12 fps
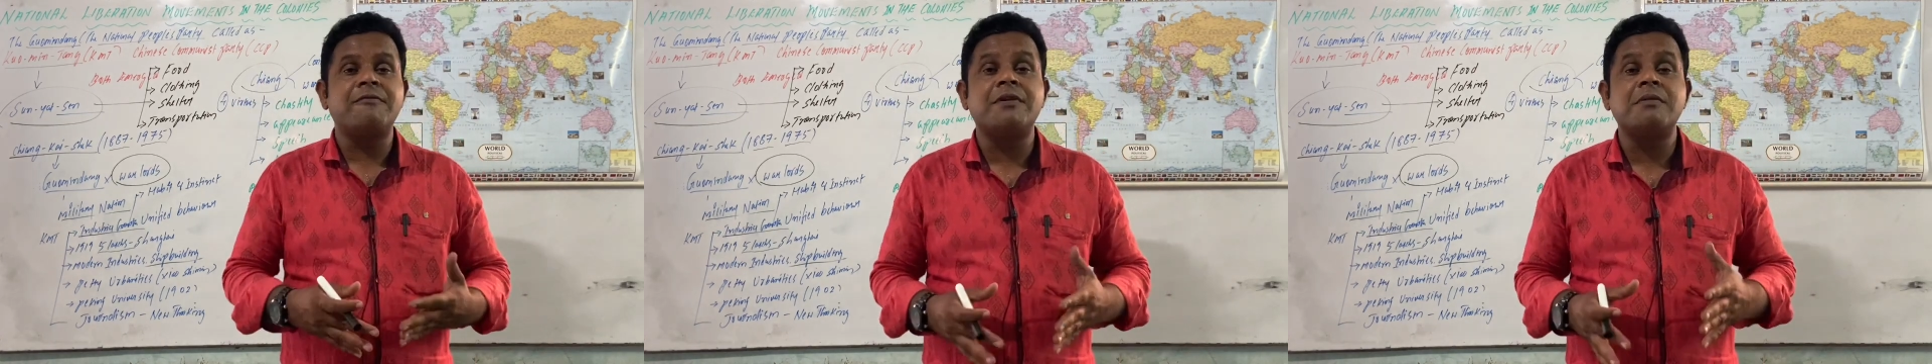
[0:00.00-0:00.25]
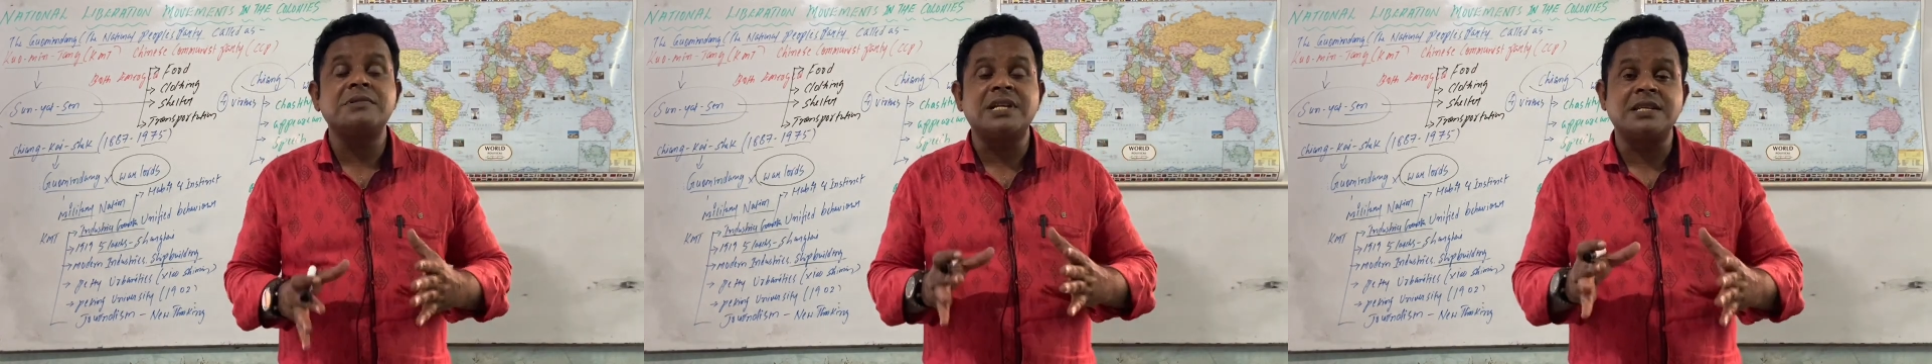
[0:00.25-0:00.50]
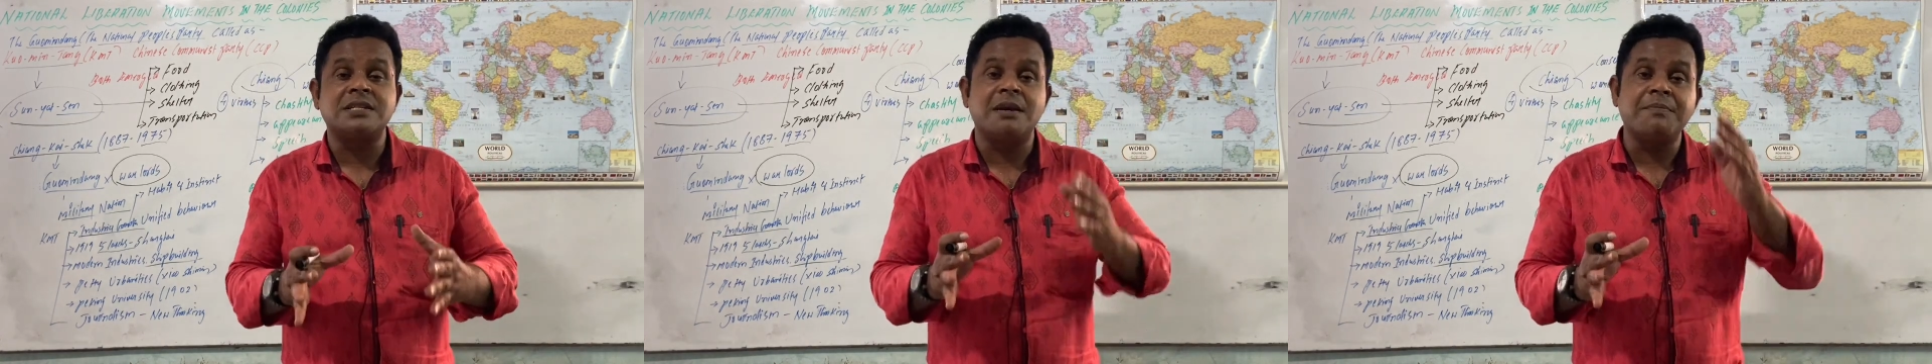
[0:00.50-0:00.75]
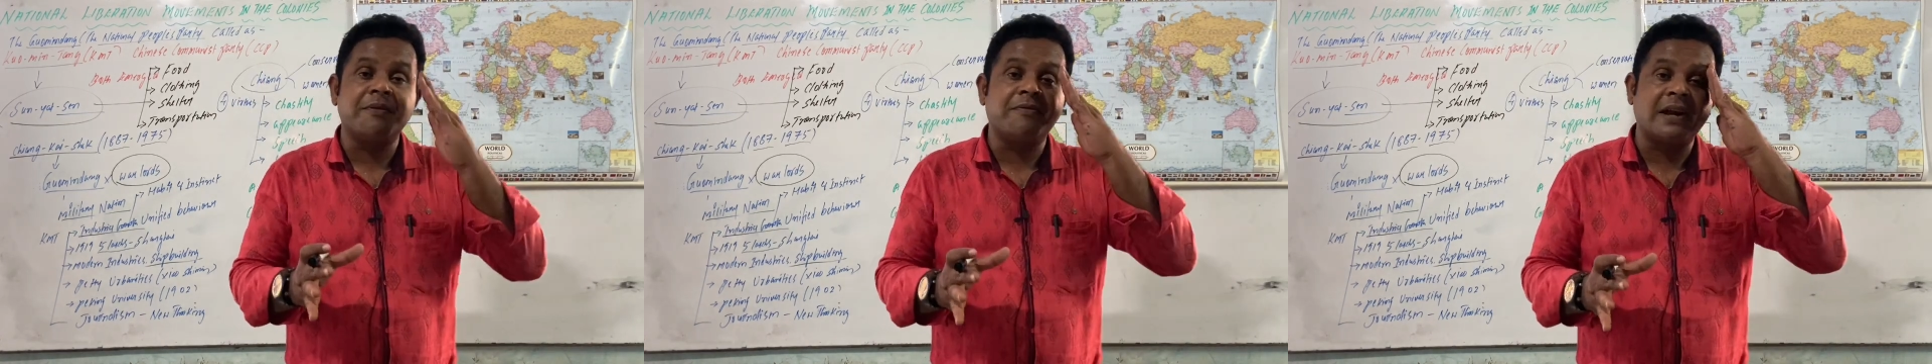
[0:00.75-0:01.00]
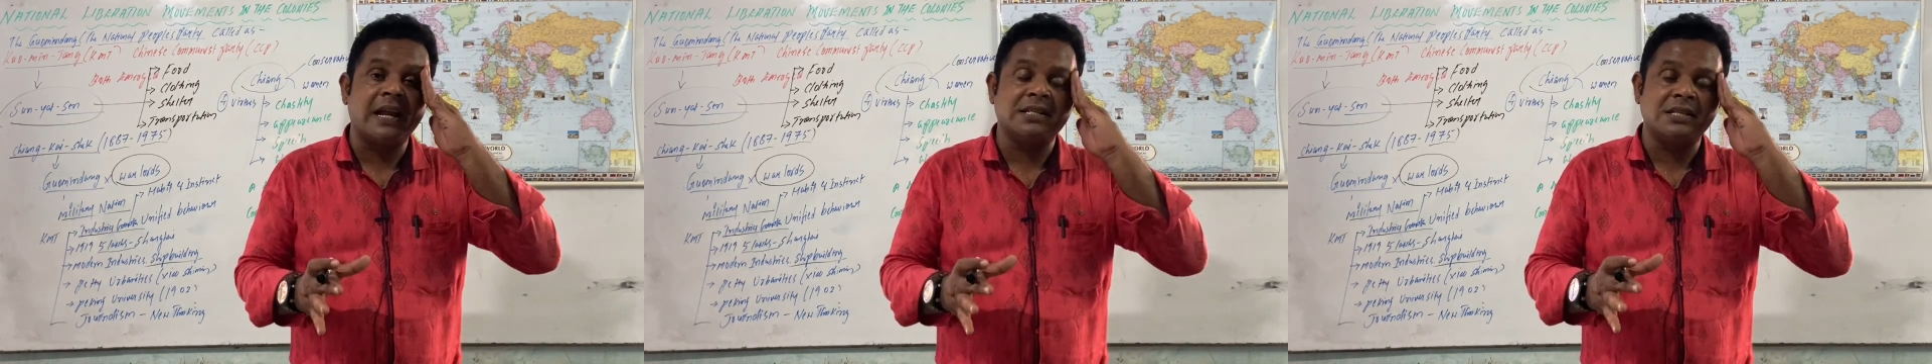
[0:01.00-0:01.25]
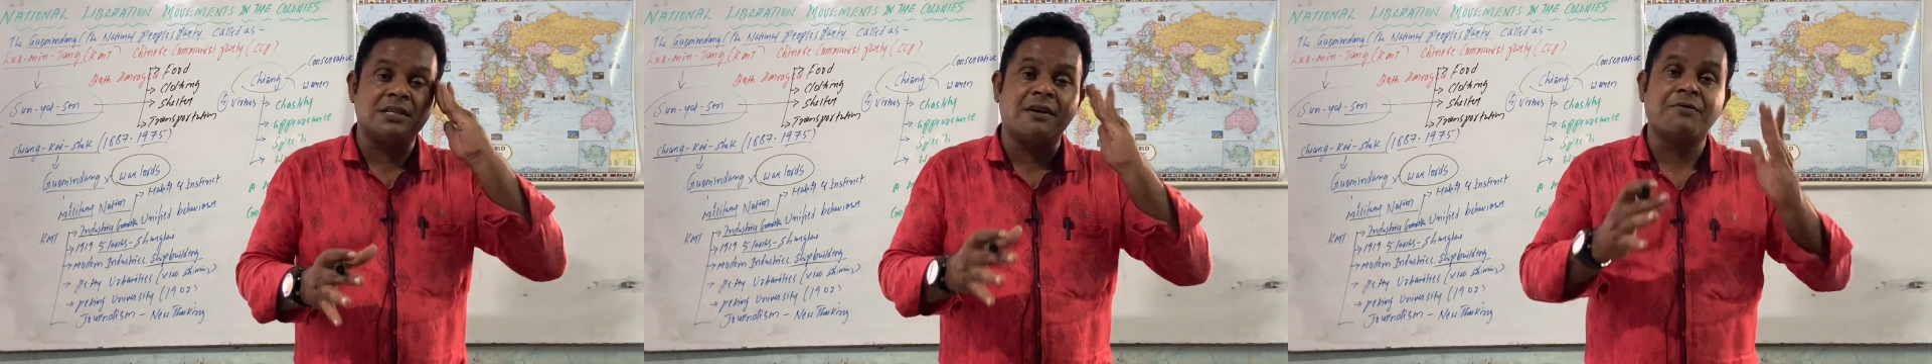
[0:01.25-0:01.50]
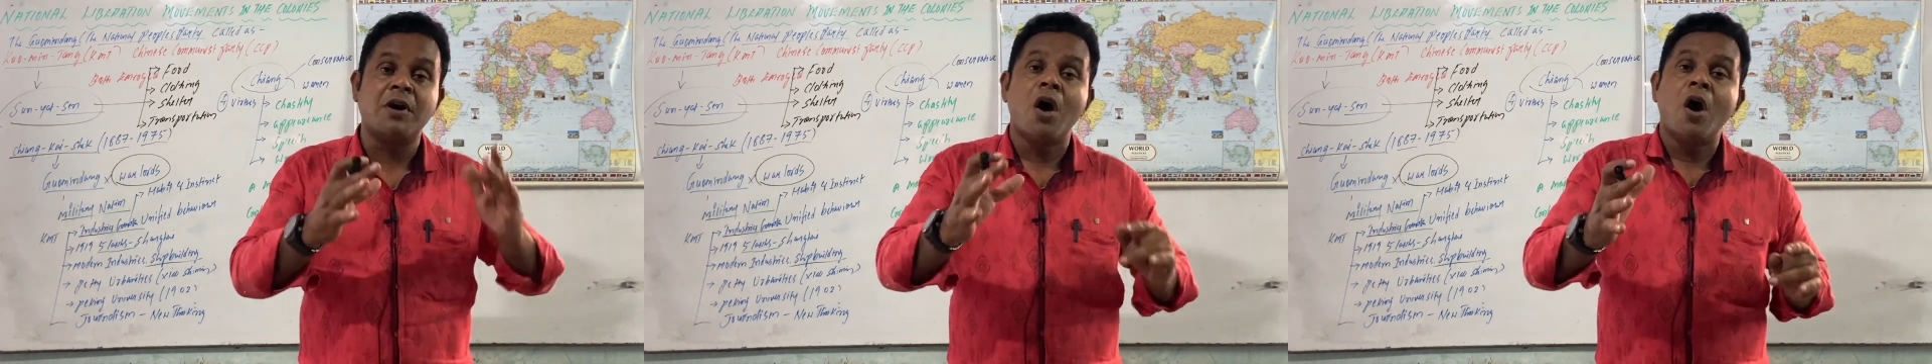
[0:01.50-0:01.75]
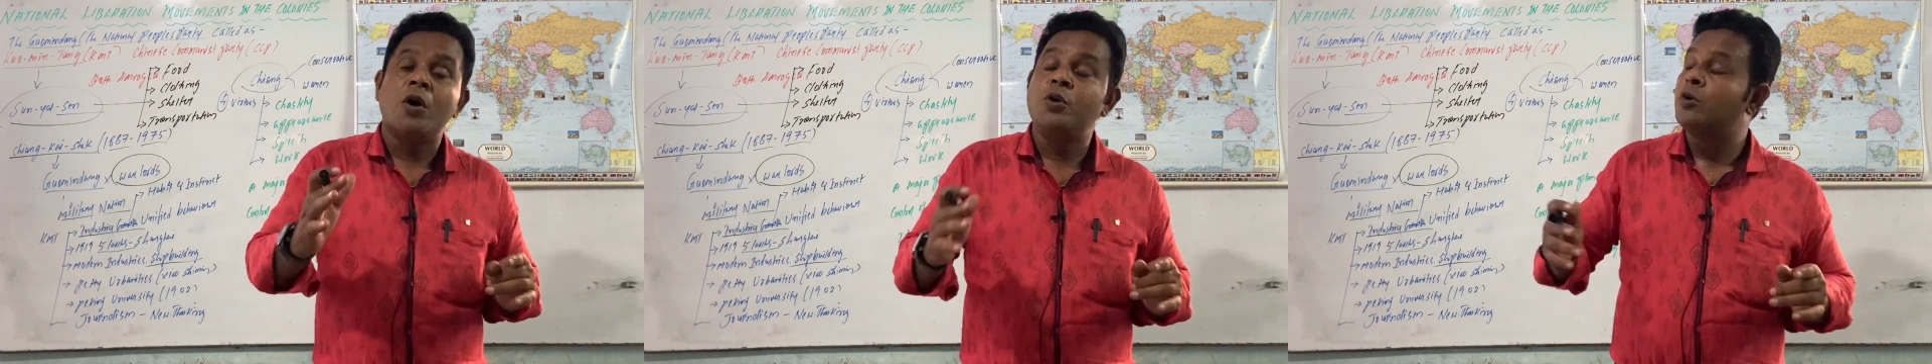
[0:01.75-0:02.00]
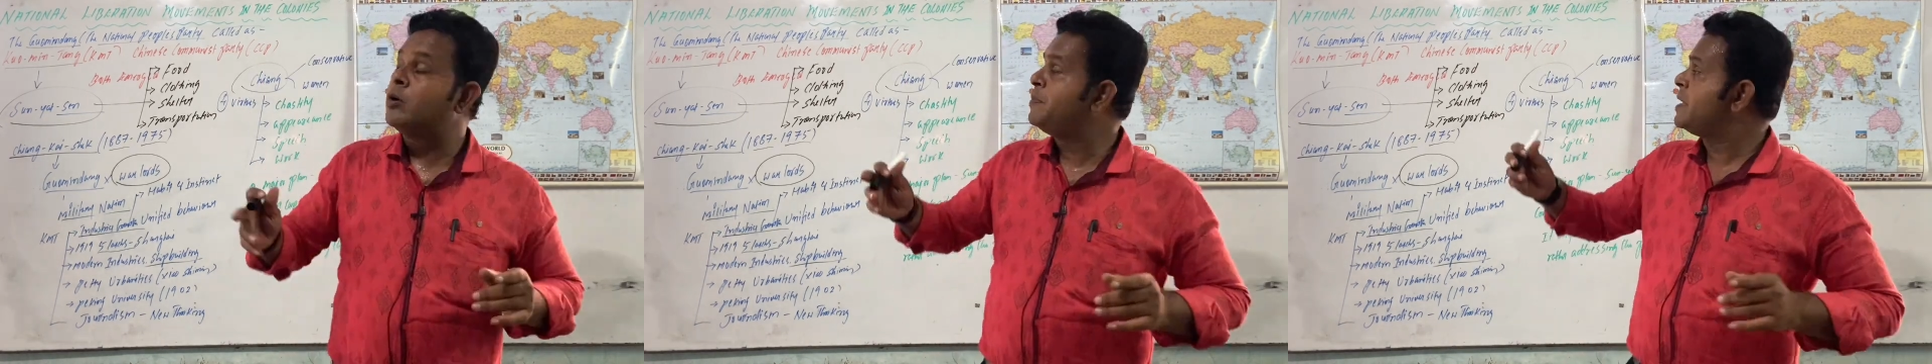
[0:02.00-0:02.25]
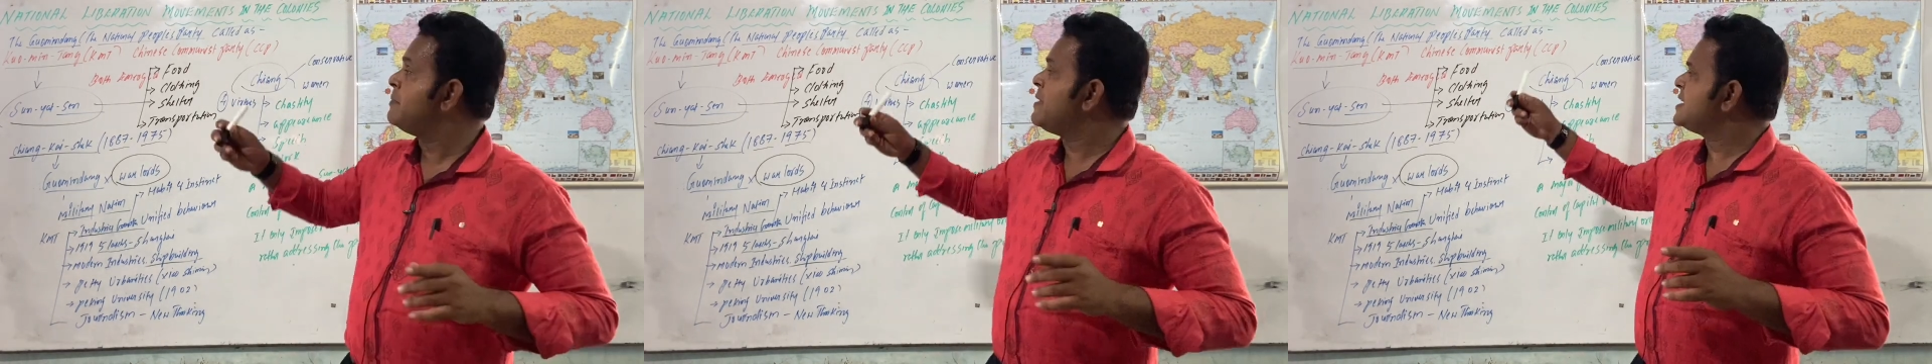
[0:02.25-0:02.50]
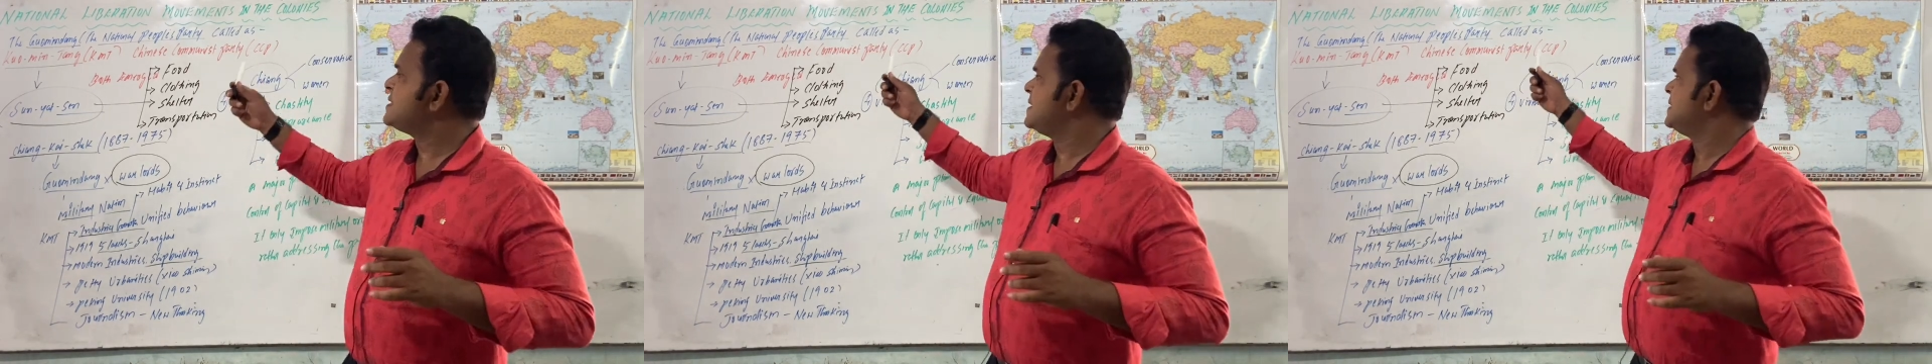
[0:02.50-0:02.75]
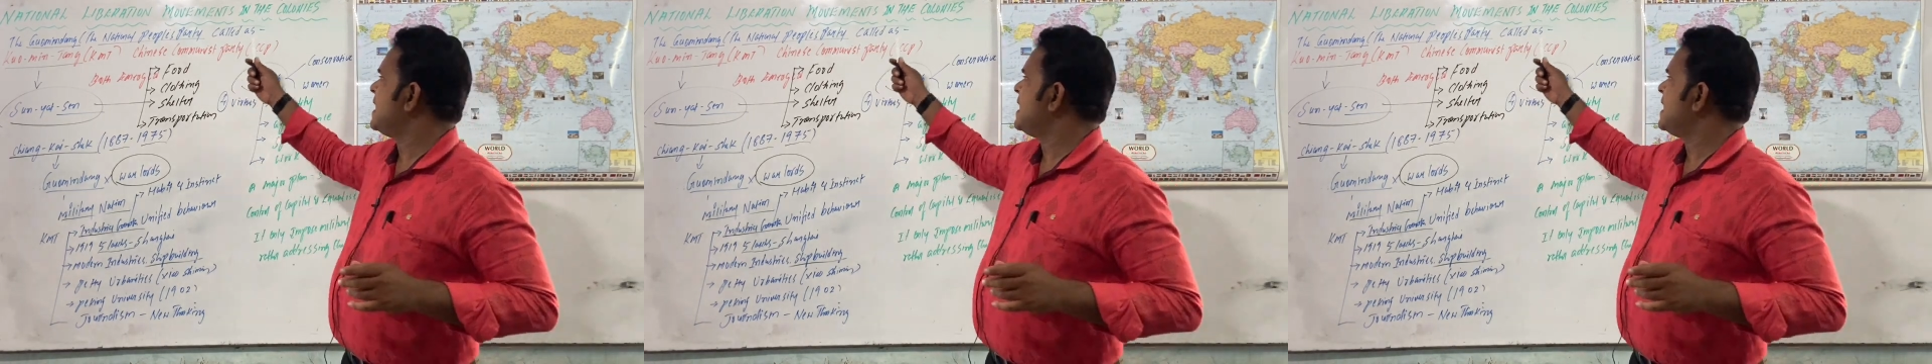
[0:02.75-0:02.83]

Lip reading: from such type of clutches of European masters.